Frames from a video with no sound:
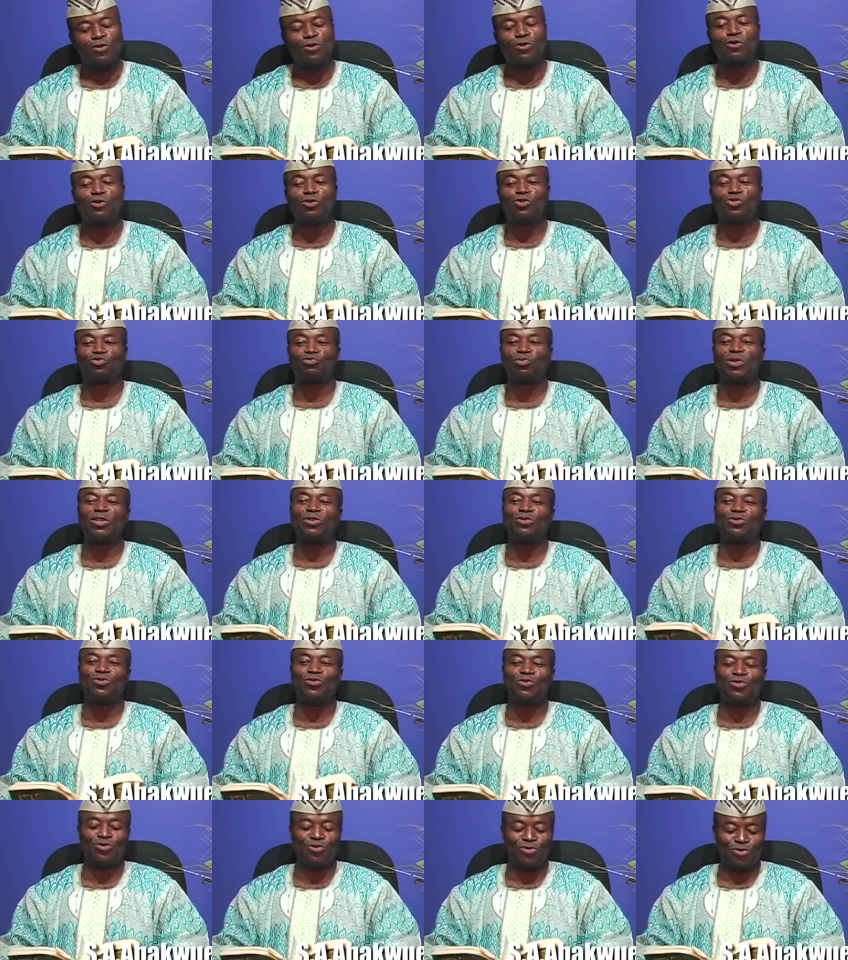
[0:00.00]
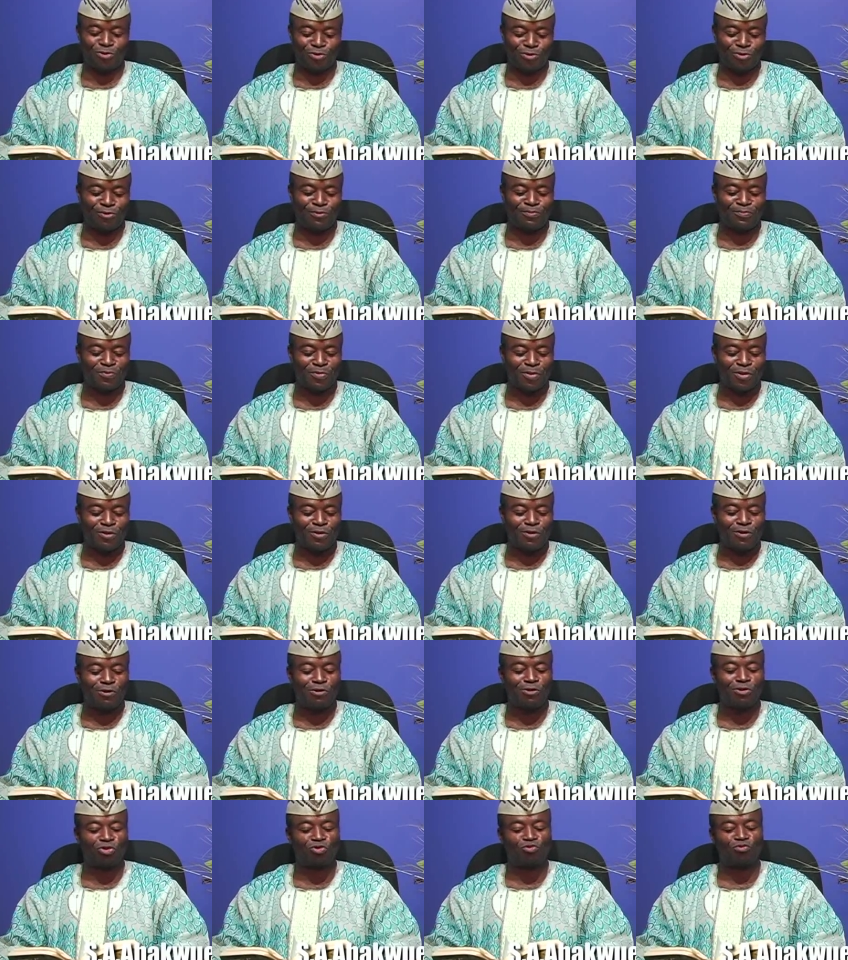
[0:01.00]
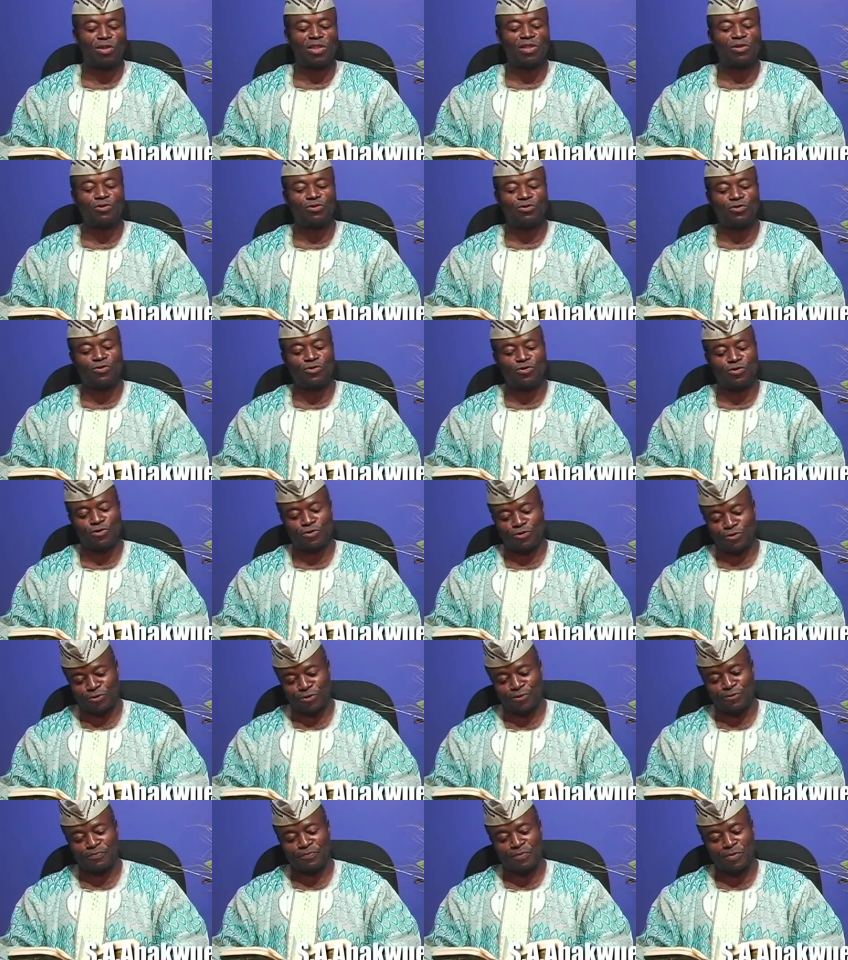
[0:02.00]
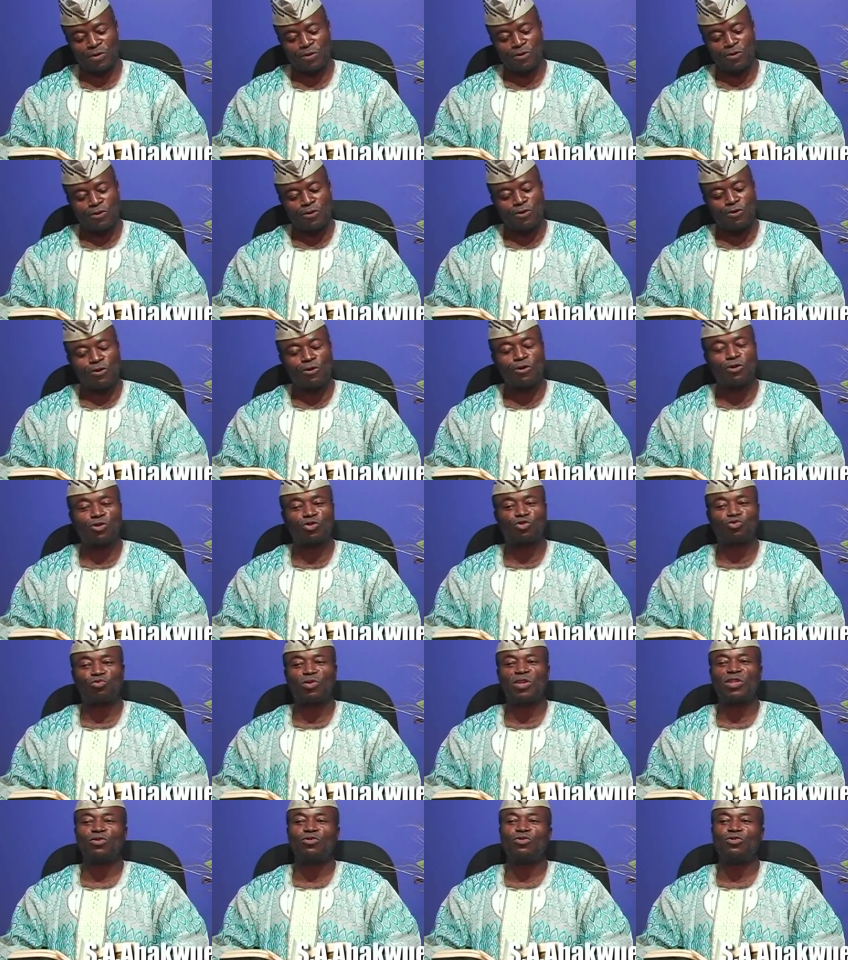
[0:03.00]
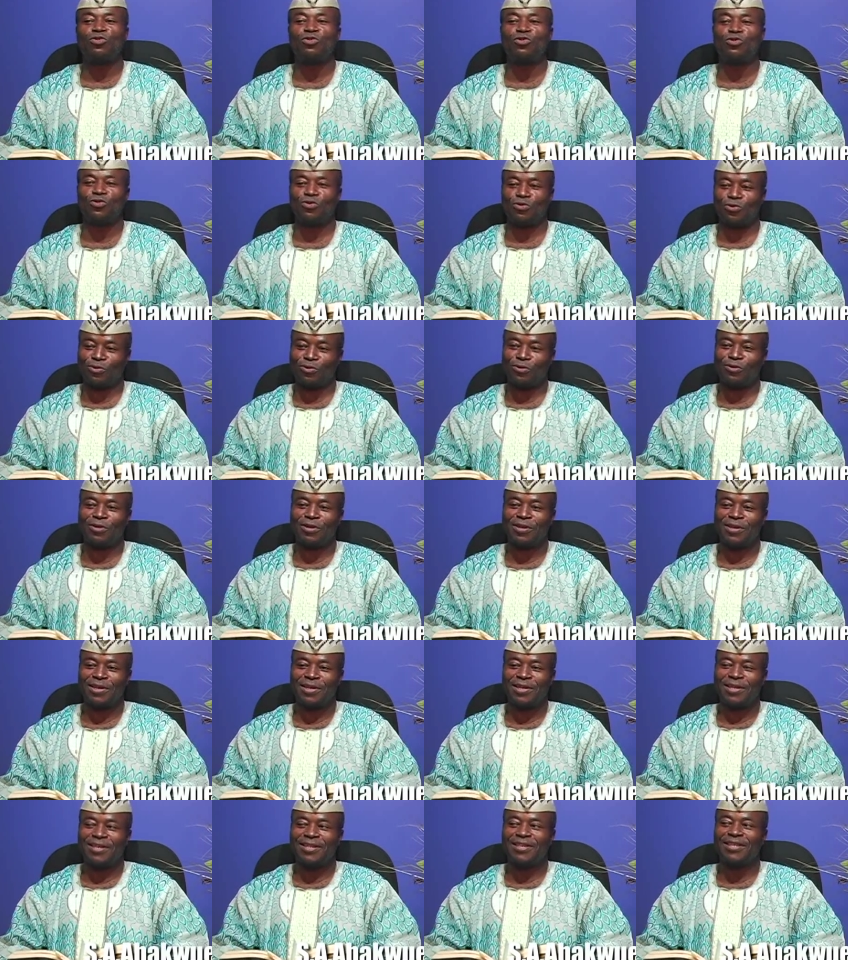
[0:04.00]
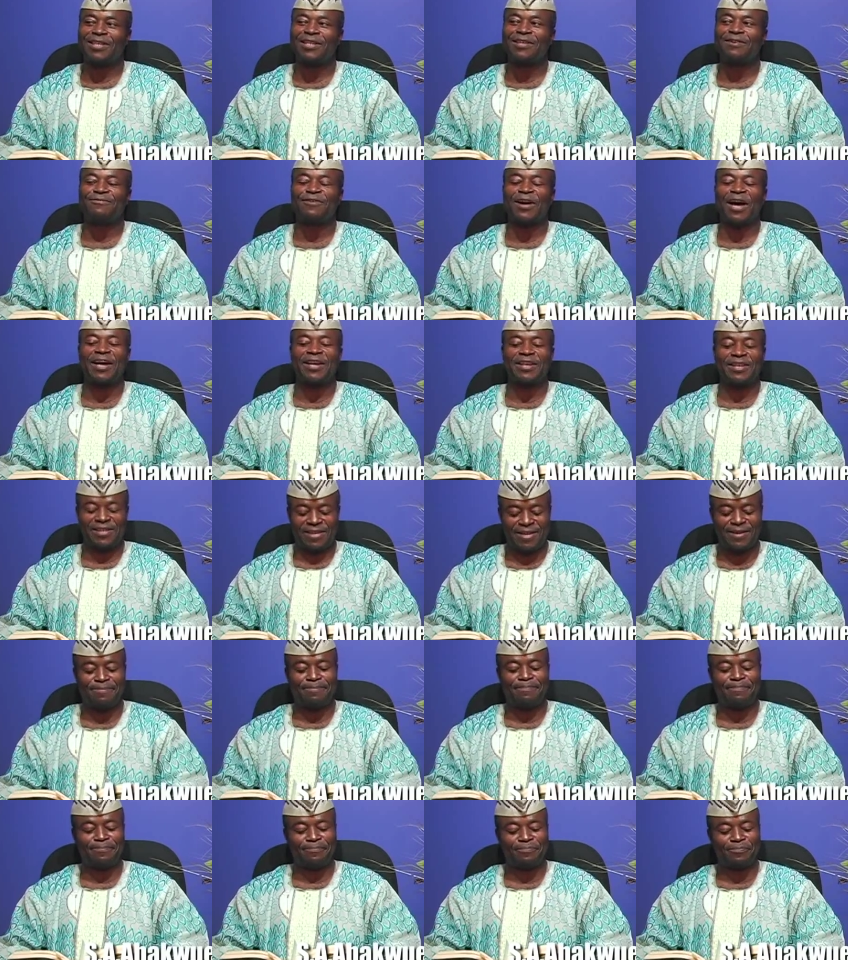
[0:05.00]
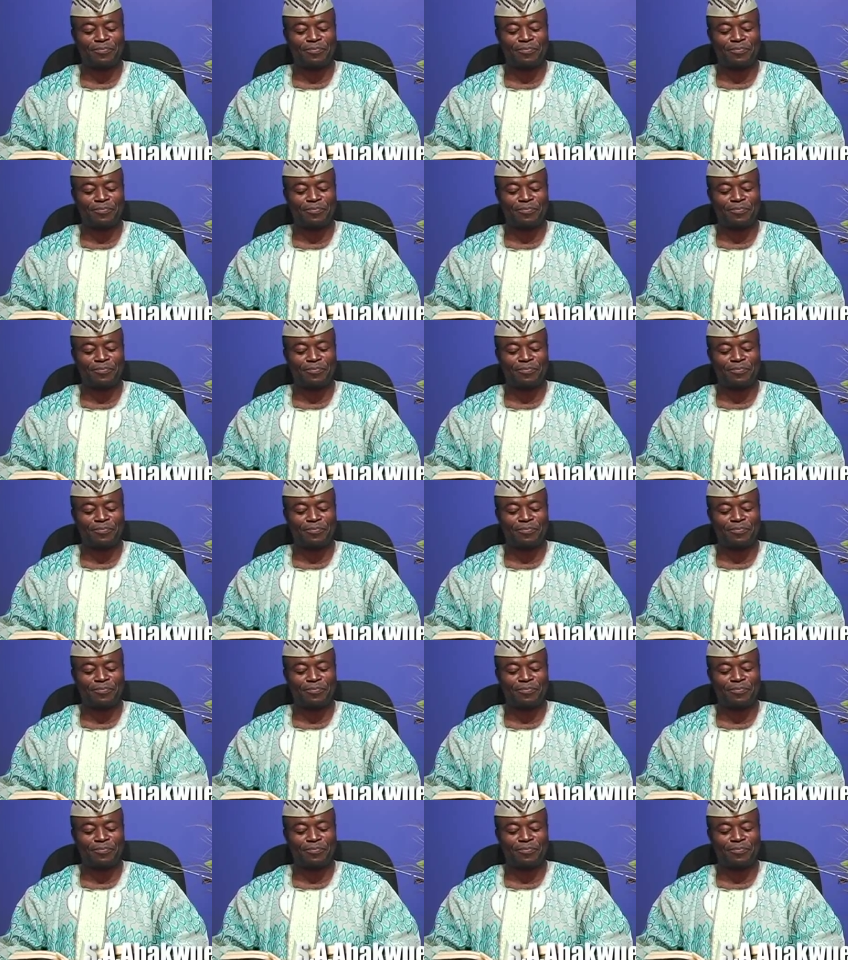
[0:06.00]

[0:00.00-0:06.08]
Oh, sweet Uhuru, oh, sweet Uhuru, oh, sweet Uhuru delivered him.